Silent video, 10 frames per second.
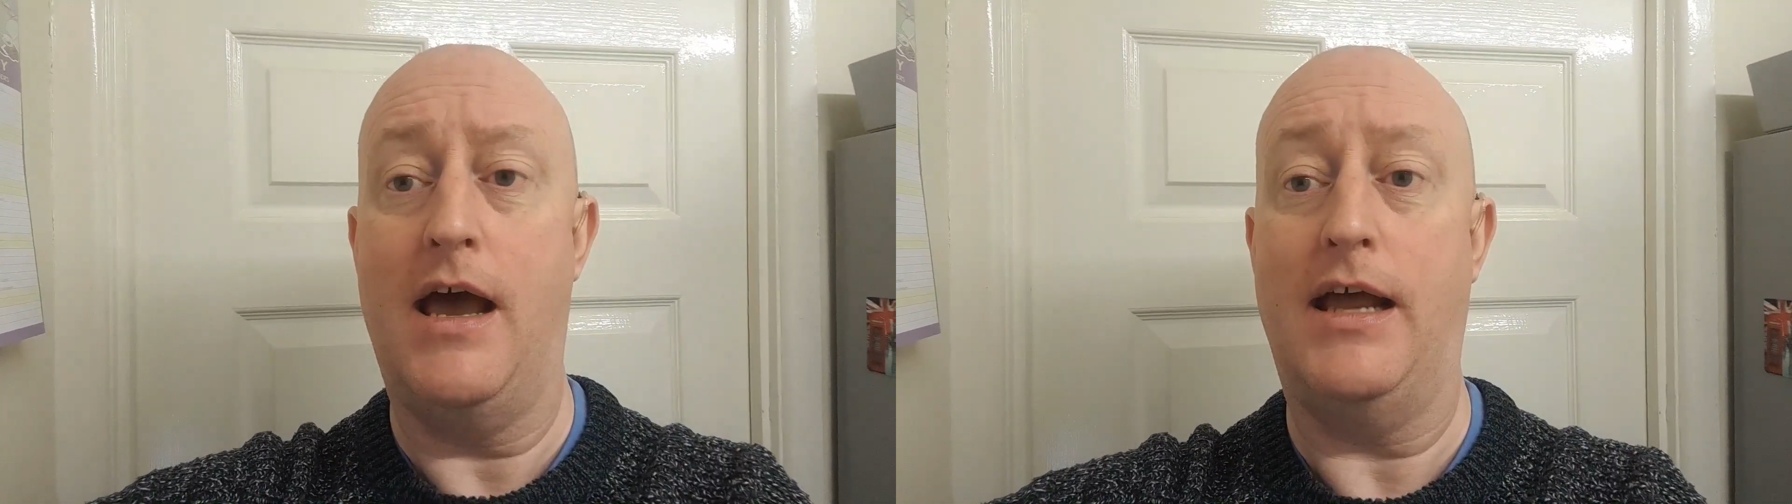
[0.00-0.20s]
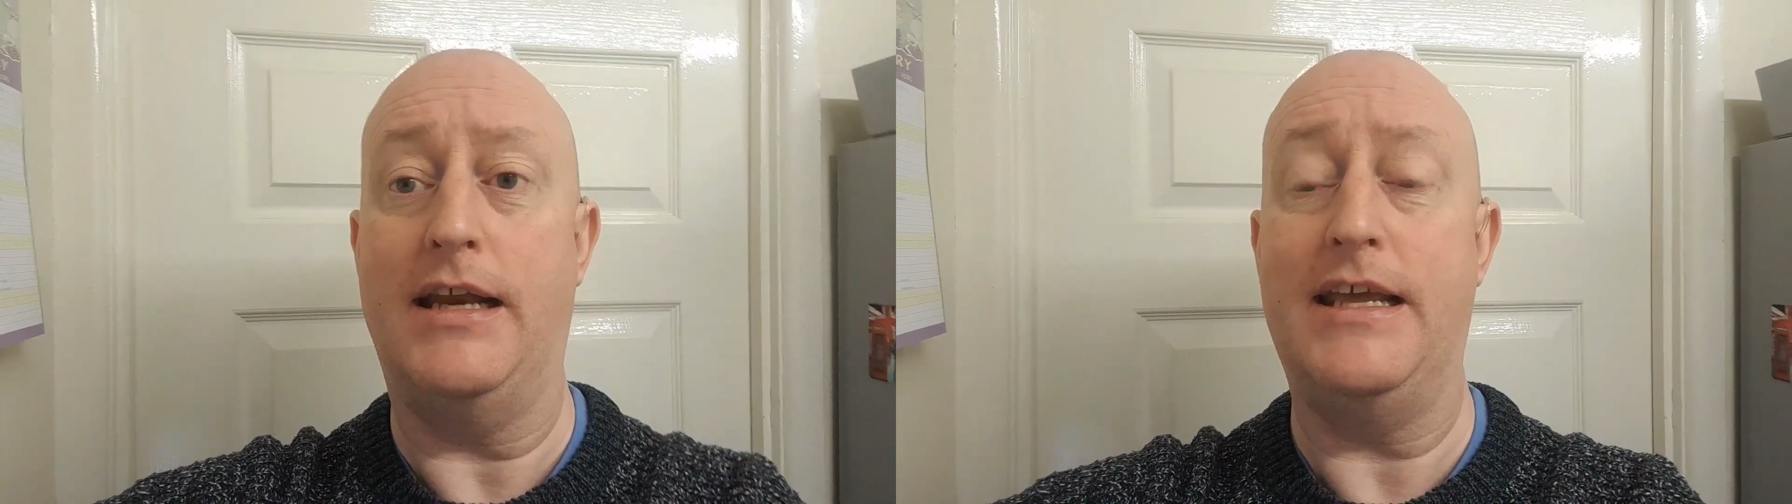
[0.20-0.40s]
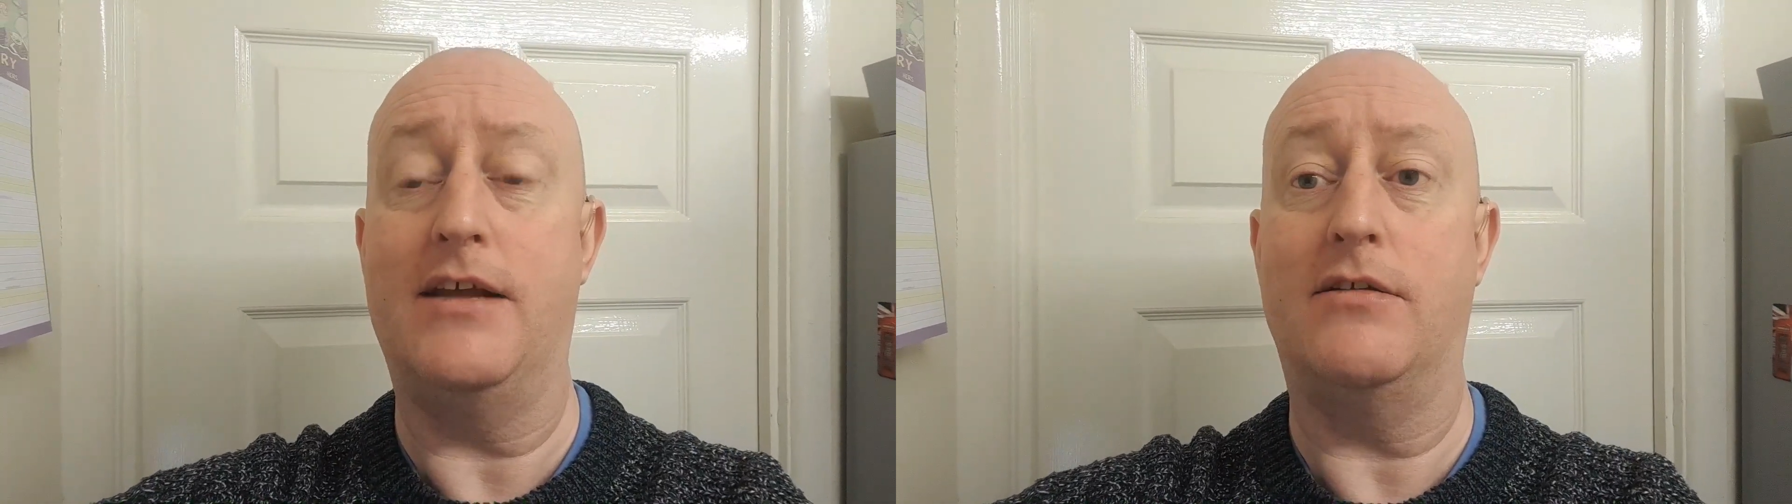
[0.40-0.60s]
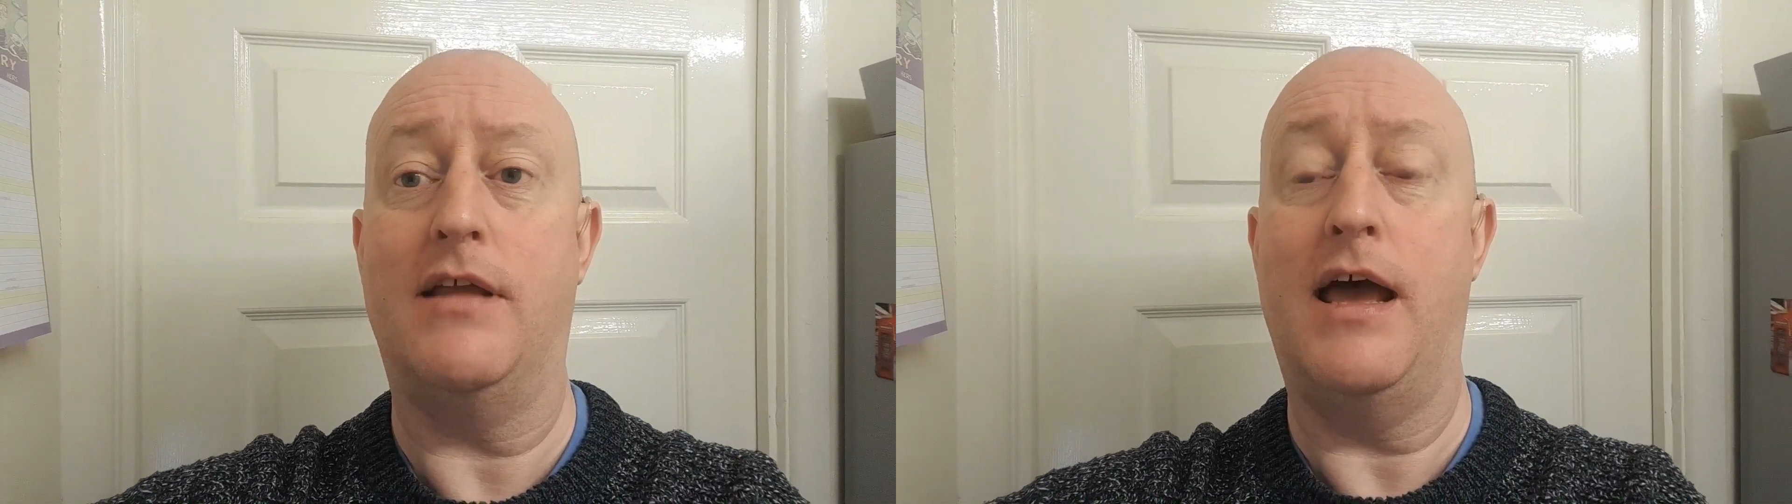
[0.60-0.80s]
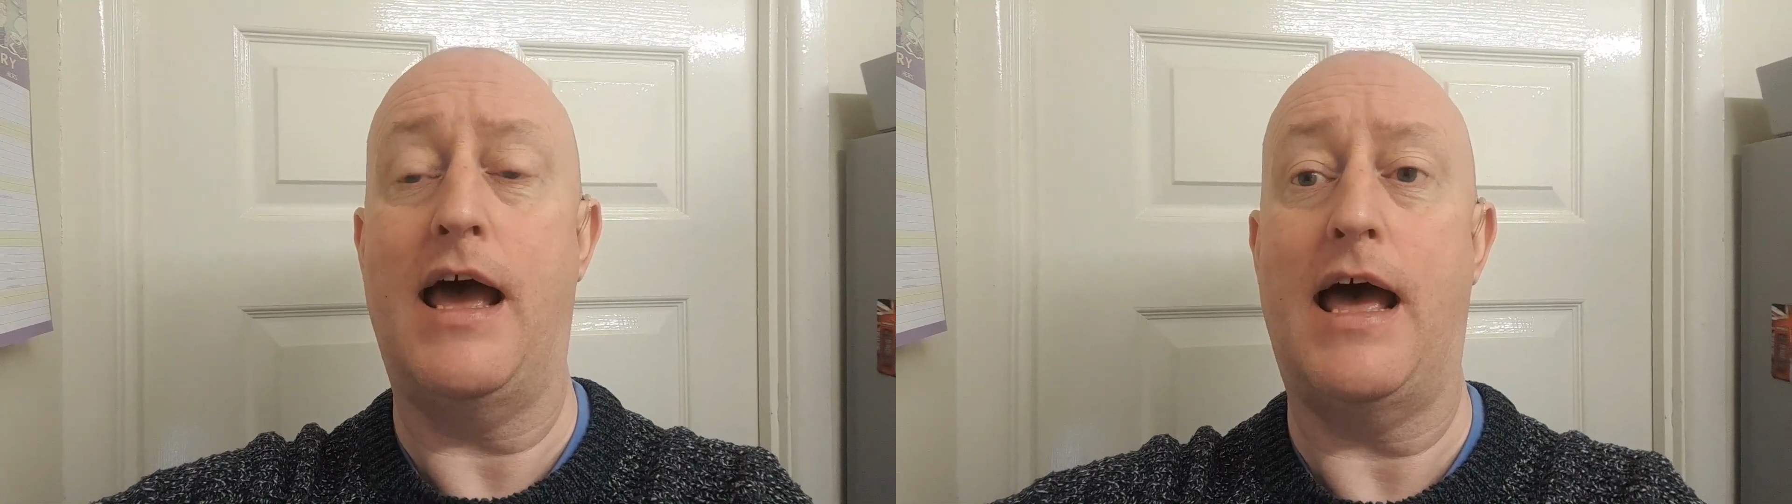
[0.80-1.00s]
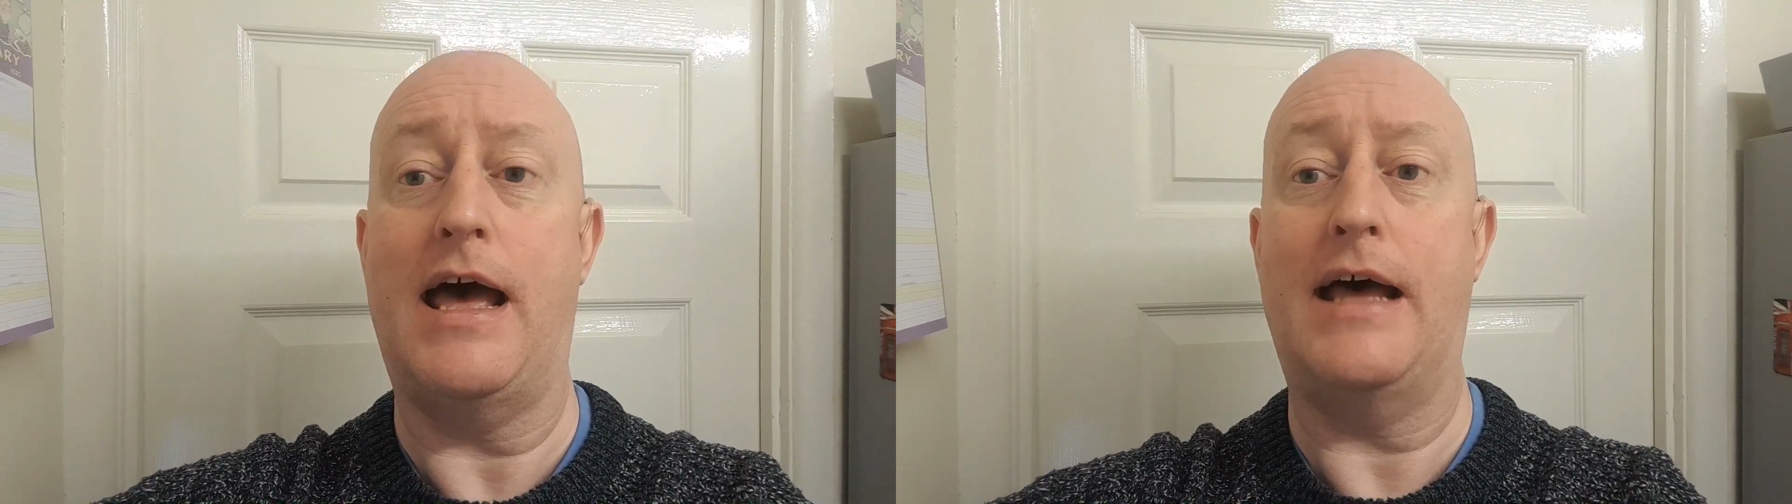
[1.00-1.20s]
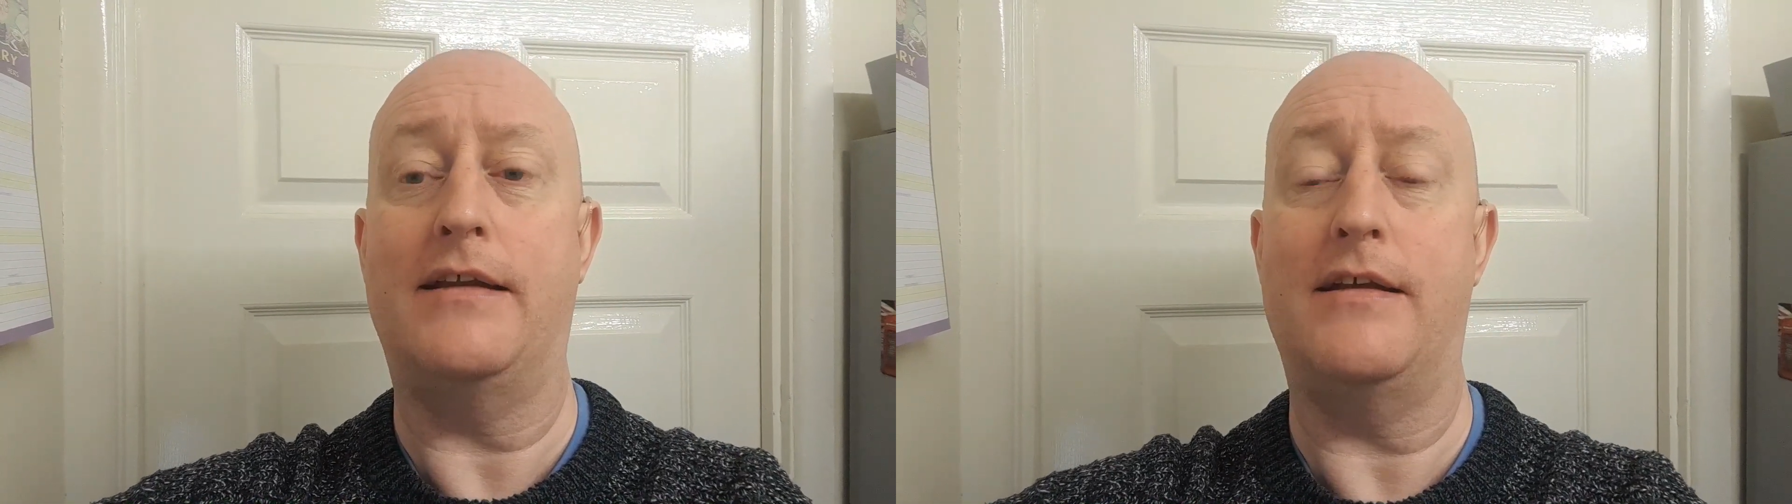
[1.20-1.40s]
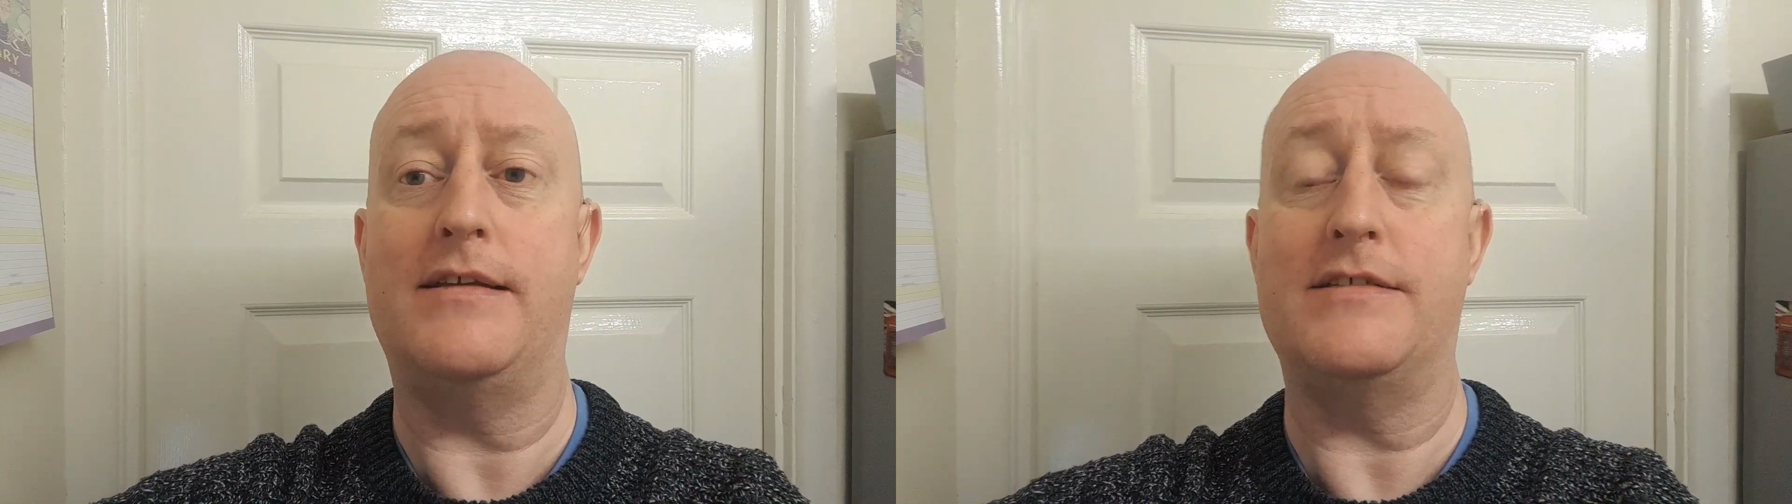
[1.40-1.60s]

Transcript: illegal and